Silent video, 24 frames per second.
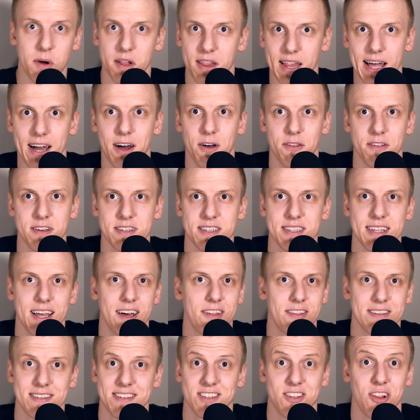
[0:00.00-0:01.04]
allow this now,
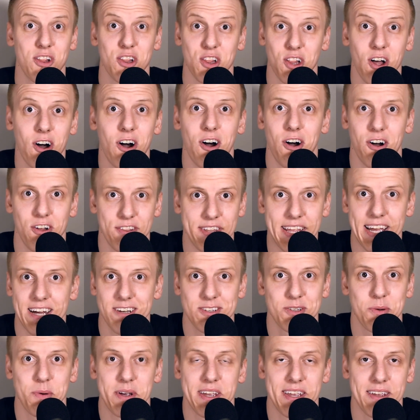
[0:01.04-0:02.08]
this is a law now,
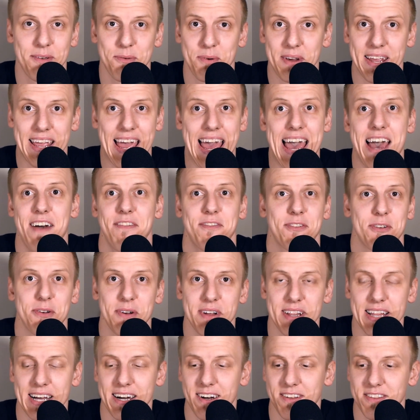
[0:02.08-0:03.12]
so we have to
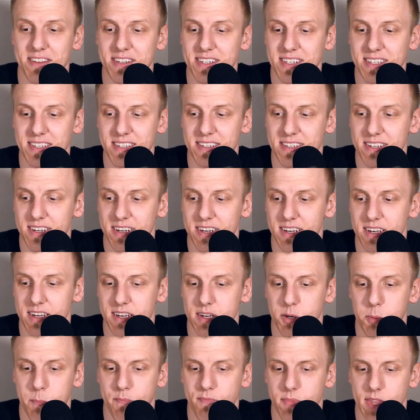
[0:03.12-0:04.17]
allow this.
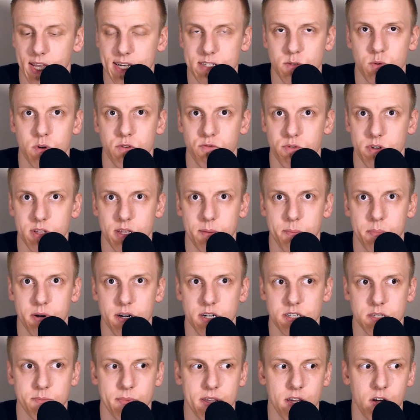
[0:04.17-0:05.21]
That's what really
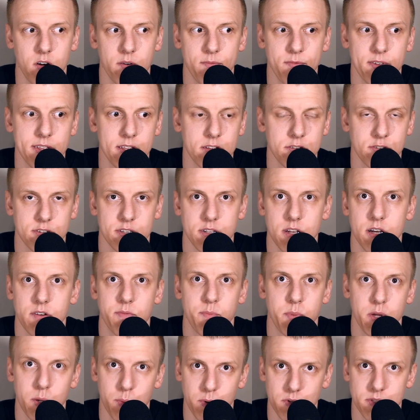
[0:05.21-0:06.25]
bugs me. Hopefully there's enough
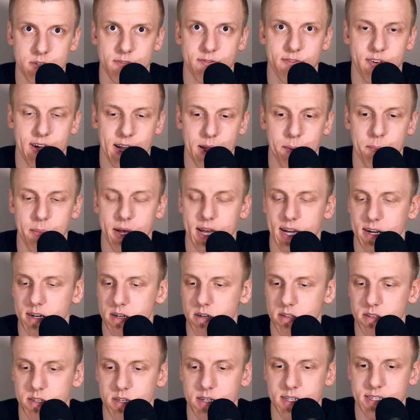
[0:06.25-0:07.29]
people to fight back
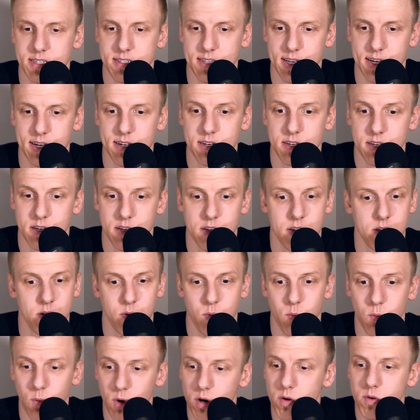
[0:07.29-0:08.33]
on this that
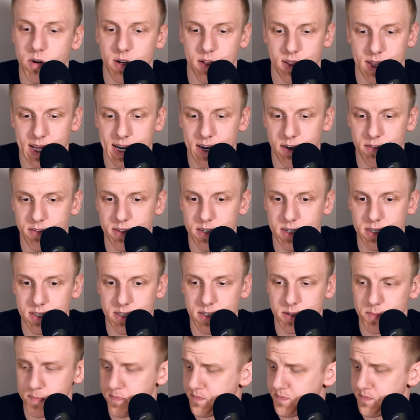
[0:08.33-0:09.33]
won't allow this.